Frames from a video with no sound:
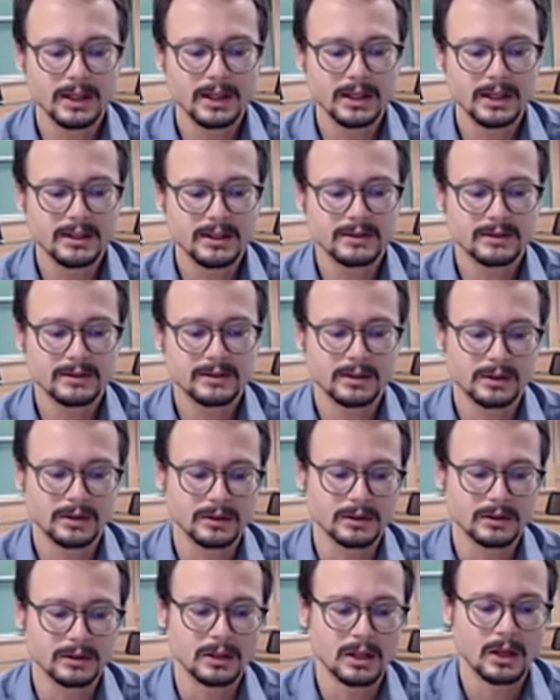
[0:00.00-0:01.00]
can they
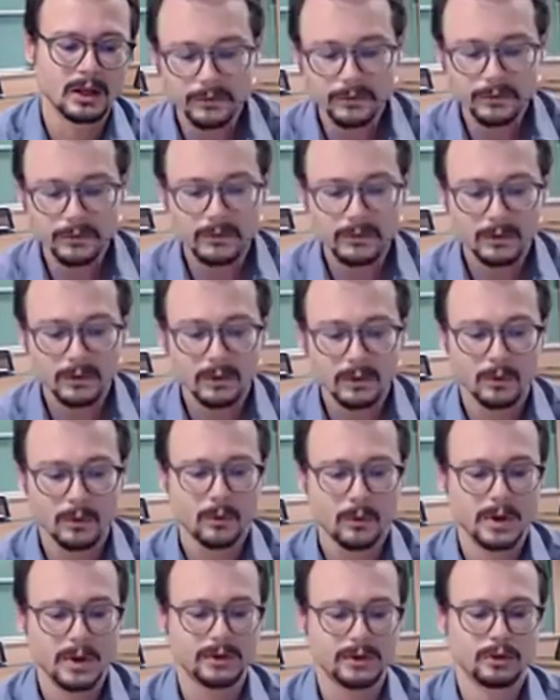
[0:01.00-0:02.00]
discern when to
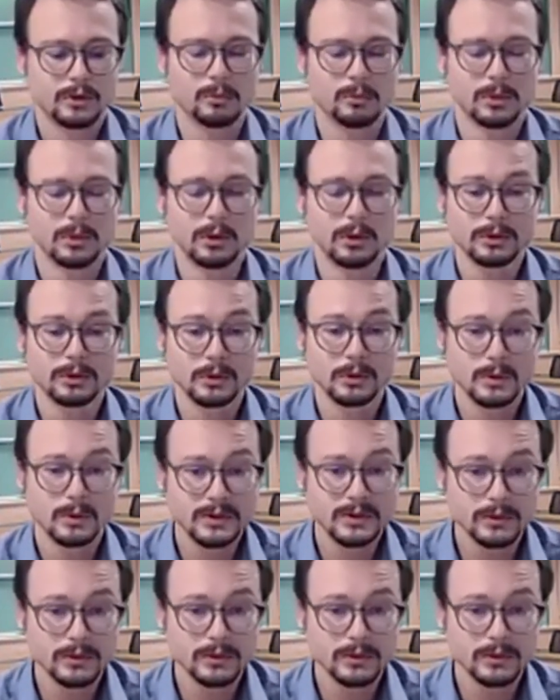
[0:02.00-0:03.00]
leave, when to
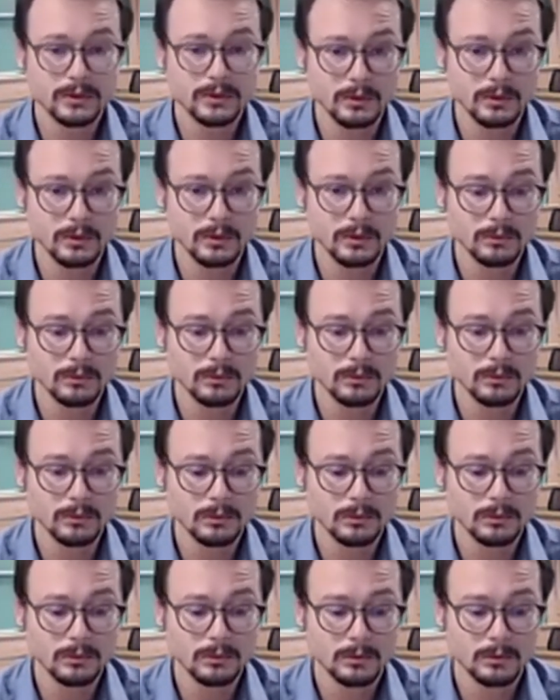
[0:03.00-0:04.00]
blow the whistle,
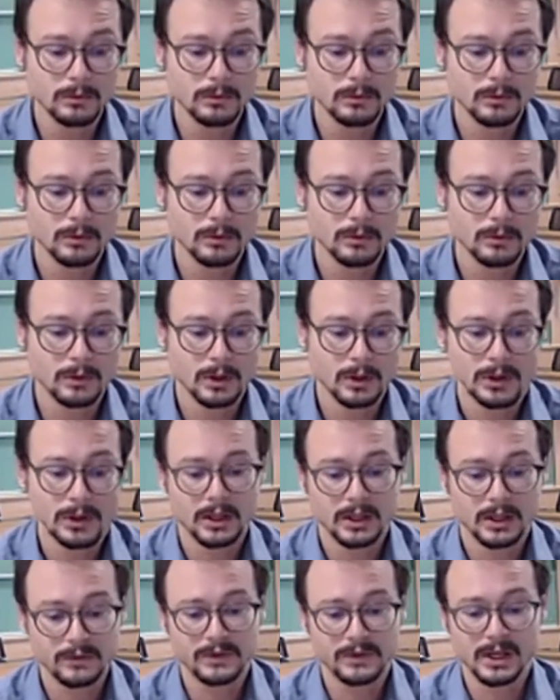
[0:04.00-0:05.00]

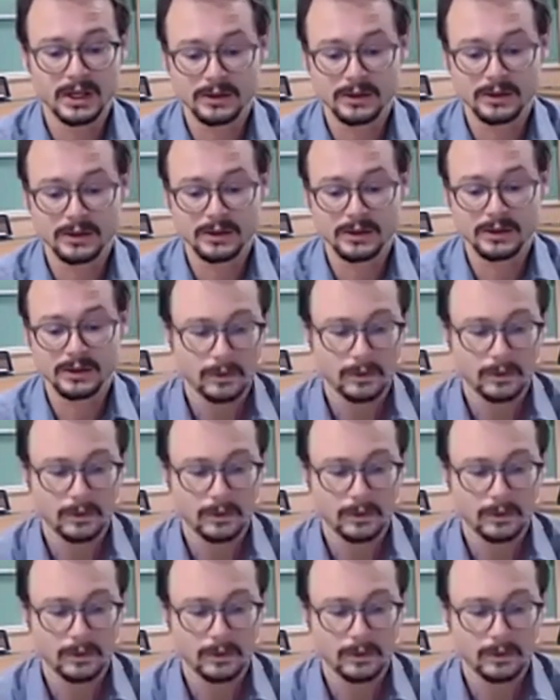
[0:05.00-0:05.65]
if there is a